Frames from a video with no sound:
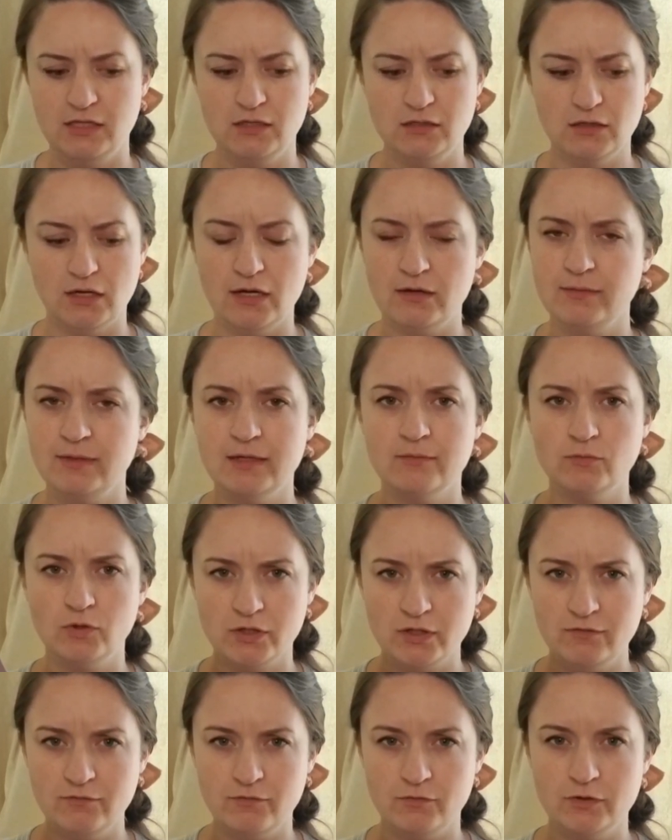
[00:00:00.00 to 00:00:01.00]
I'm
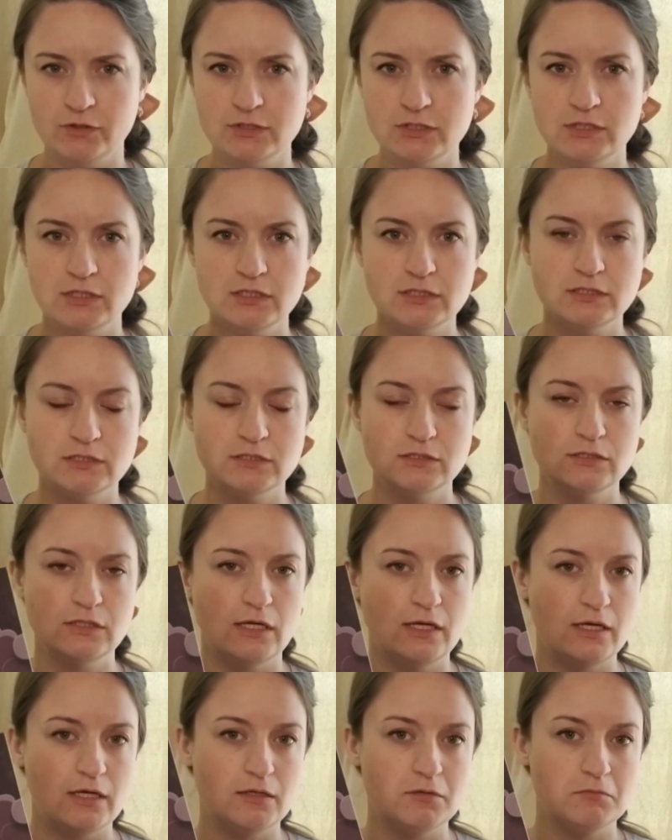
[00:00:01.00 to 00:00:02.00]
looking forward to this,
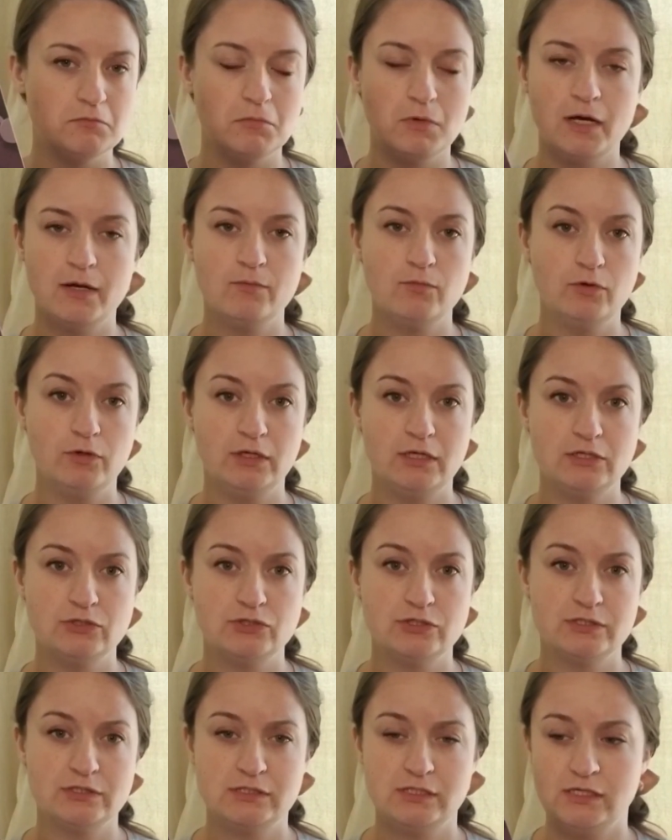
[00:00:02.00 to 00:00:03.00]
and I'm really
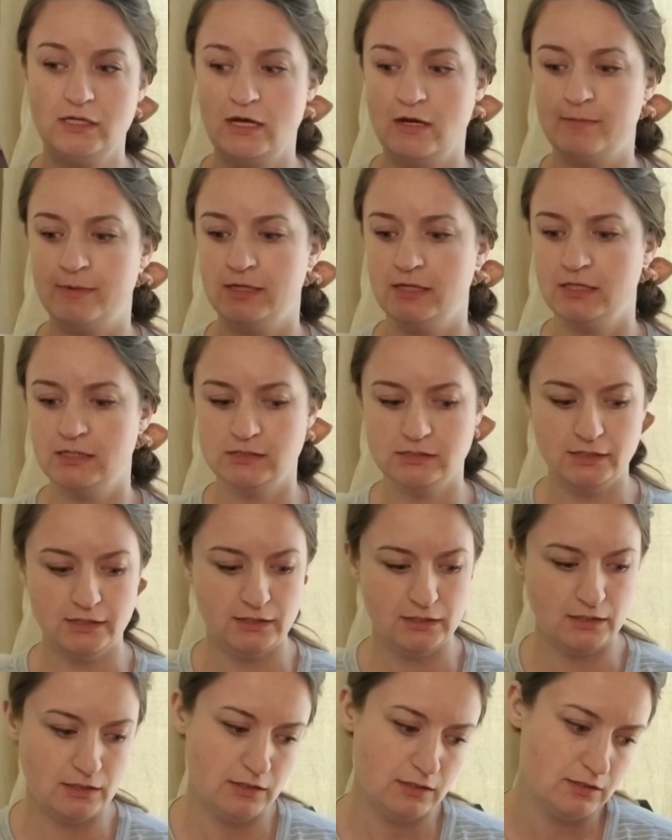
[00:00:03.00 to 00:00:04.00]
interested to see how my kids like
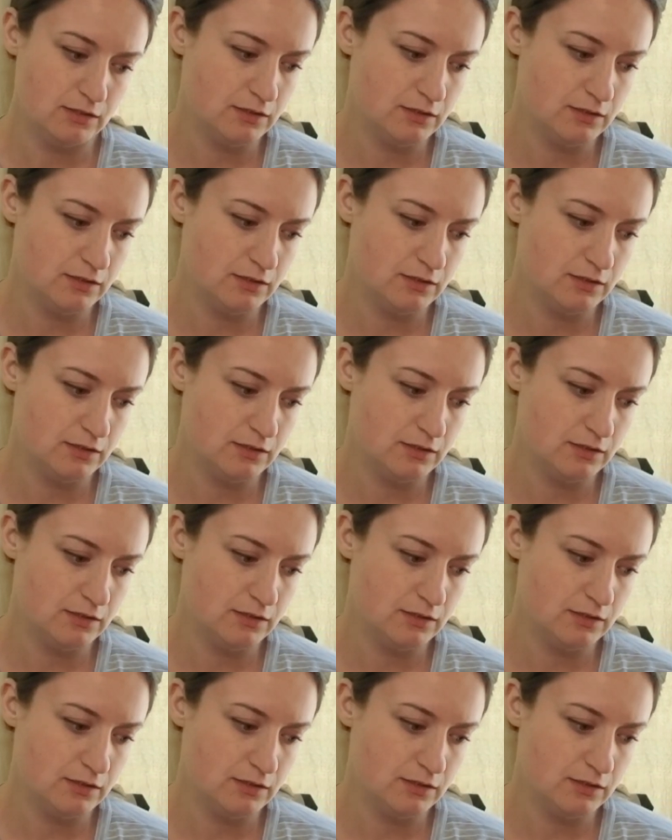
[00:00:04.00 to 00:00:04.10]
it.